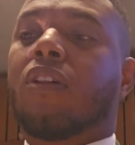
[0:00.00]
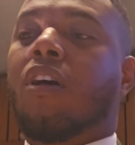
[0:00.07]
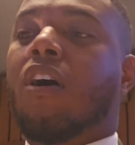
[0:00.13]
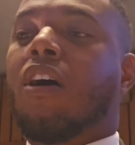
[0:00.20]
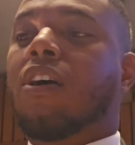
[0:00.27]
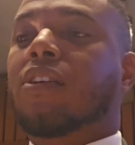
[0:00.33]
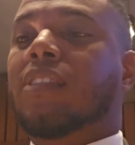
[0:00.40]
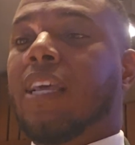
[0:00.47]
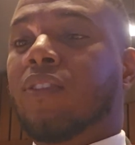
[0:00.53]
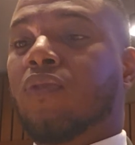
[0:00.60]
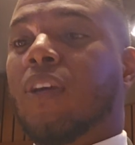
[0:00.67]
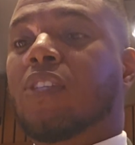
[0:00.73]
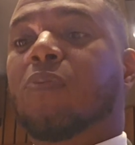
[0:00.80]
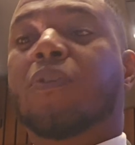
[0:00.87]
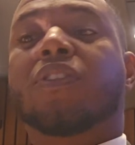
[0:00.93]
cars and
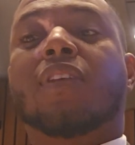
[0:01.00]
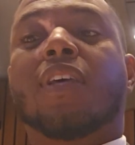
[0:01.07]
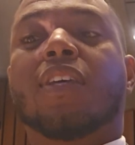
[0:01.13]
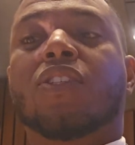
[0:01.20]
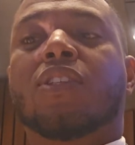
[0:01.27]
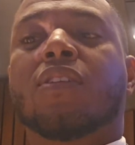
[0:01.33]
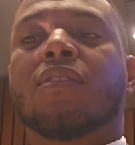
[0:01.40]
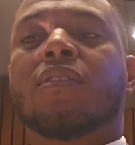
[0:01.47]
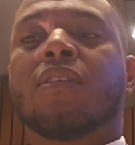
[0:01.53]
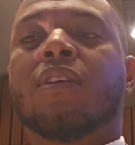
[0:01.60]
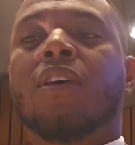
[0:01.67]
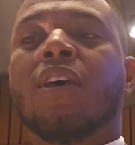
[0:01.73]
transportation,